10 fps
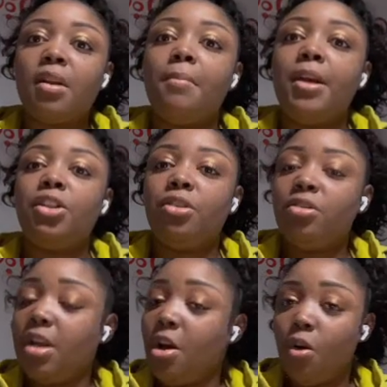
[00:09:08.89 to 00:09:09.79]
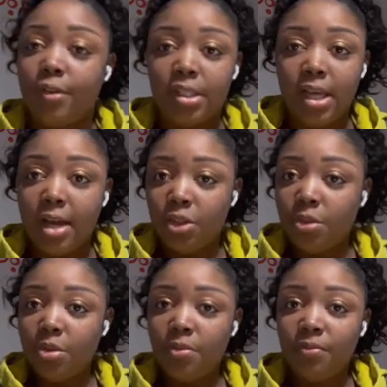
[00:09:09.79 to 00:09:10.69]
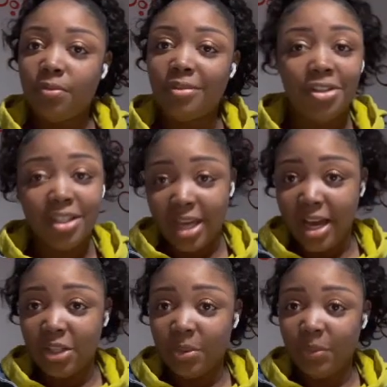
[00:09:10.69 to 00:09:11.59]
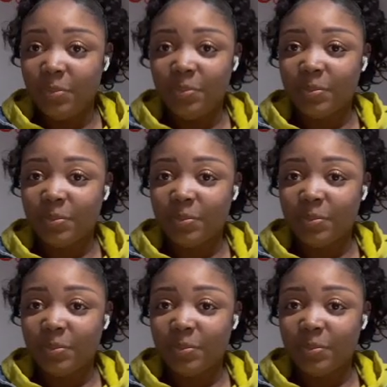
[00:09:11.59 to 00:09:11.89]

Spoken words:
and make sure you didn't overschedule your schedule